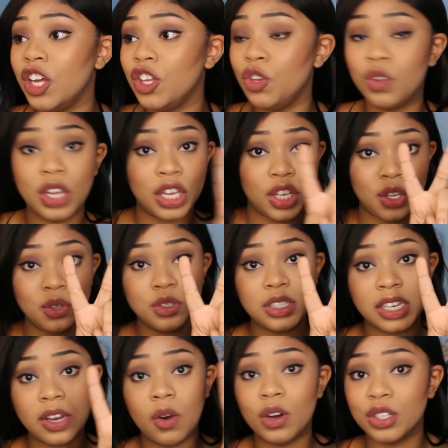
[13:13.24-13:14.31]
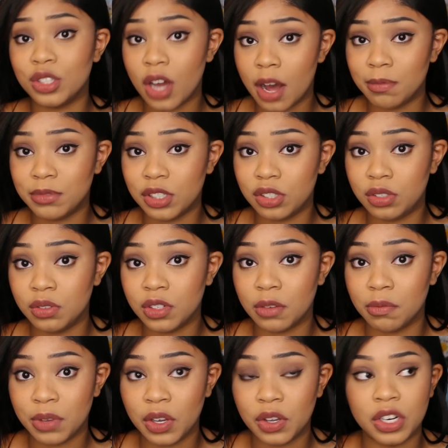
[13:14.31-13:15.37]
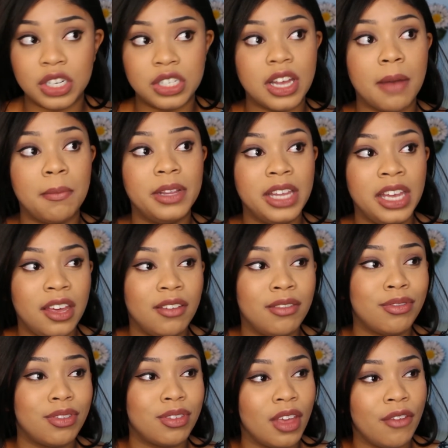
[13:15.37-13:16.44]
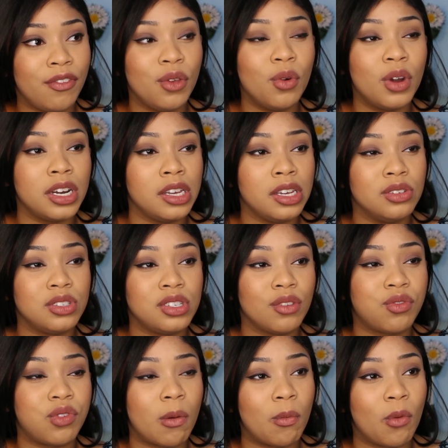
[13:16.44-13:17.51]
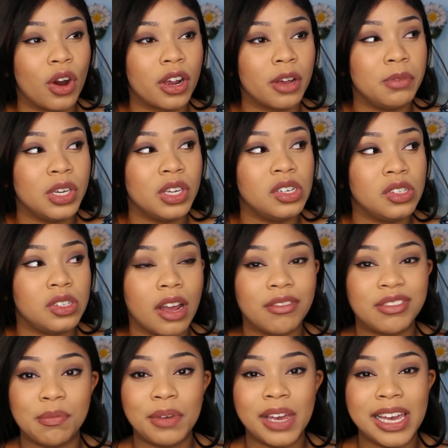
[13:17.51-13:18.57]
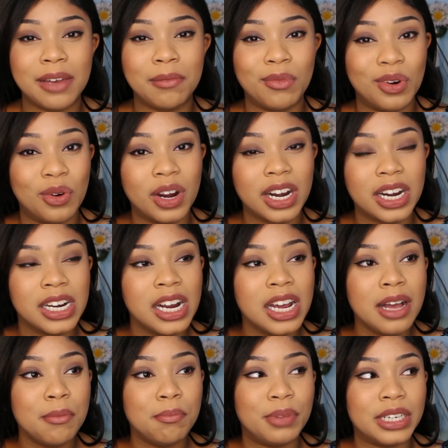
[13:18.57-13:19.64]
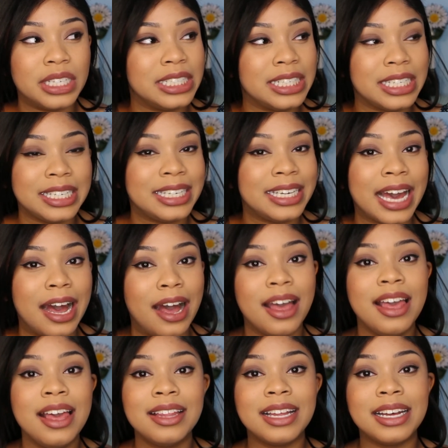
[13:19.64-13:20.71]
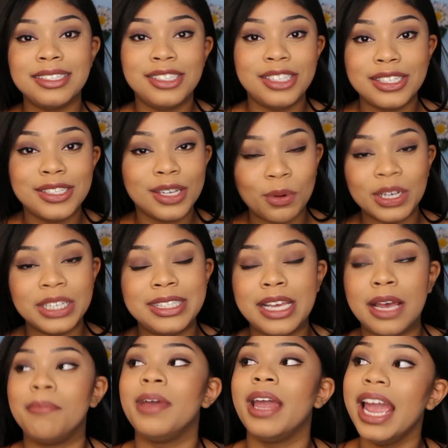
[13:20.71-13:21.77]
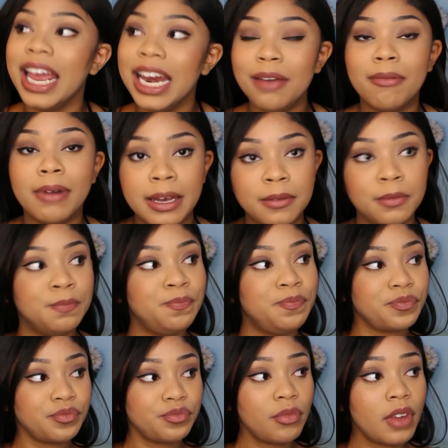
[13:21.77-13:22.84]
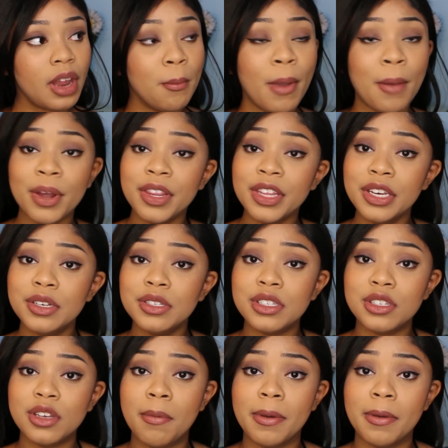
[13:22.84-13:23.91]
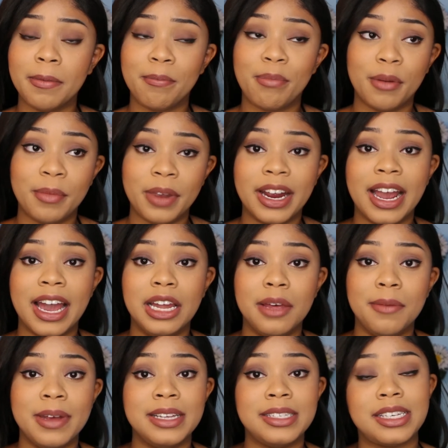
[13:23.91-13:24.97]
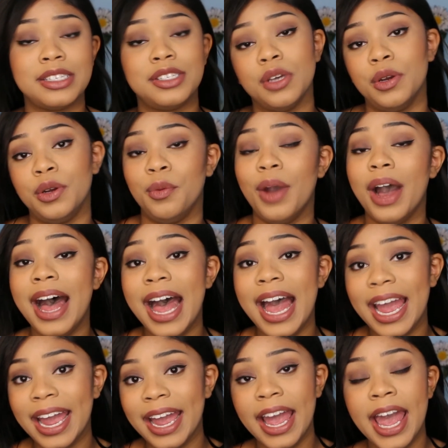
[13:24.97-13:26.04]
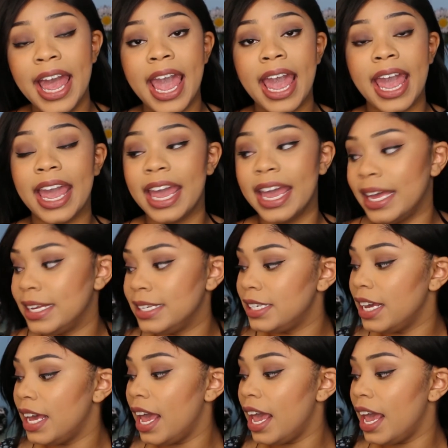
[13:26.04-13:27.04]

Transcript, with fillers: you can use it on up to 2 computers. I believe if you want to use it for more computers, you have to pay more, but yeah, that's just a quick tip. Anyway, my brother used Adobe Premiere Elements, and so do I, and